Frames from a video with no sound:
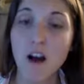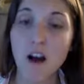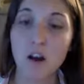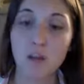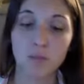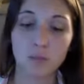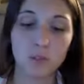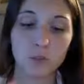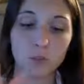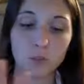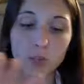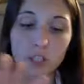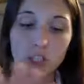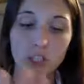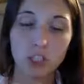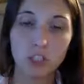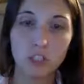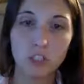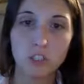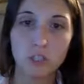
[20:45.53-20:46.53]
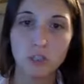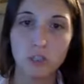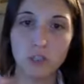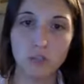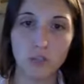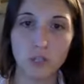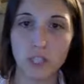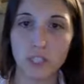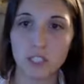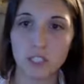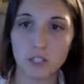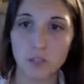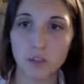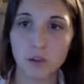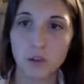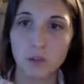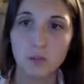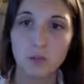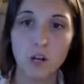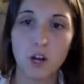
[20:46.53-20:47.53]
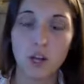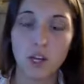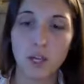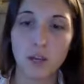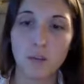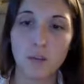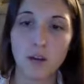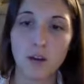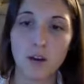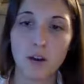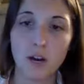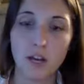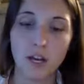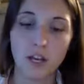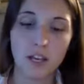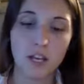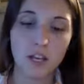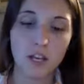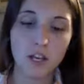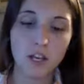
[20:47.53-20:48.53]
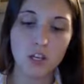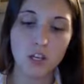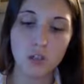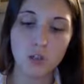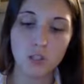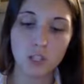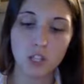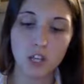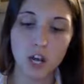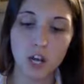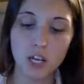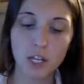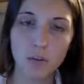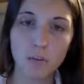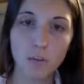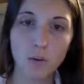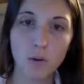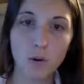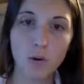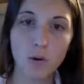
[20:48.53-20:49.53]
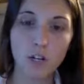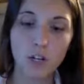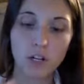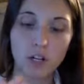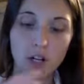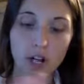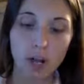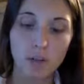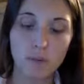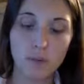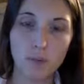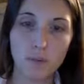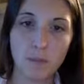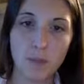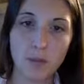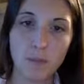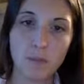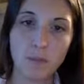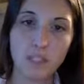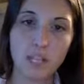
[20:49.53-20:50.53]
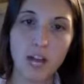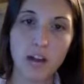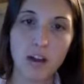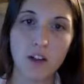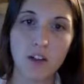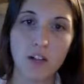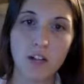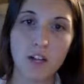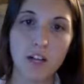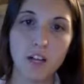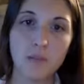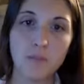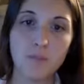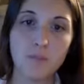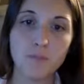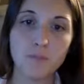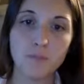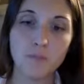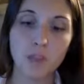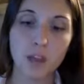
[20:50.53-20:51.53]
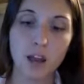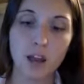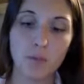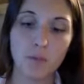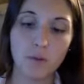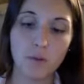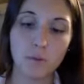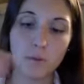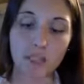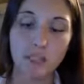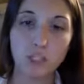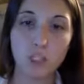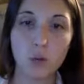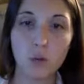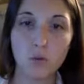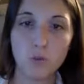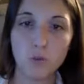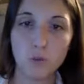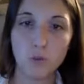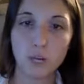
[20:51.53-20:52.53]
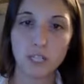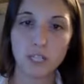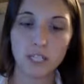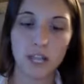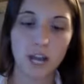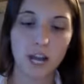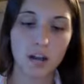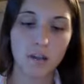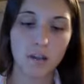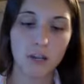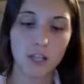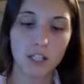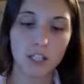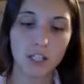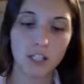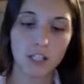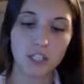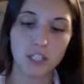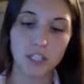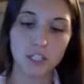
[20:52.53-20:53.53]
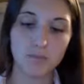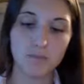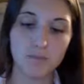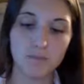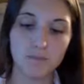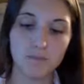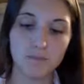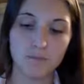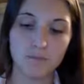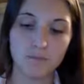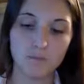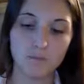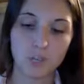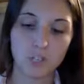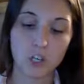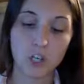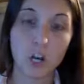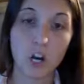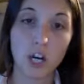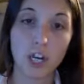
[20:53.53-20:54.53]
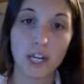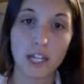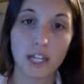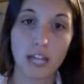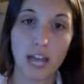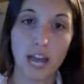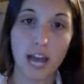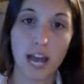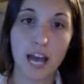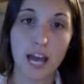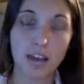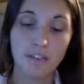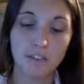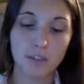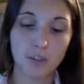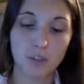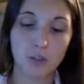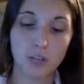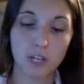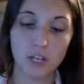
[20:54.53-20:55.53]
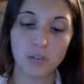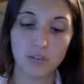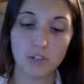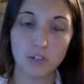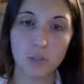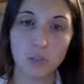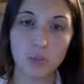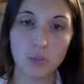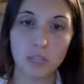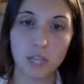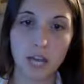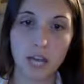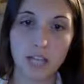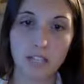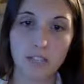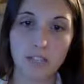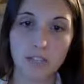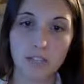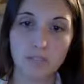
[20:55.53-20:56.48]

So I just use, if you guys don't know what I'm talking about, I use a cutting board. I put a paper towel on. I put my tofu on top. I actually cut it in half. So I have two sides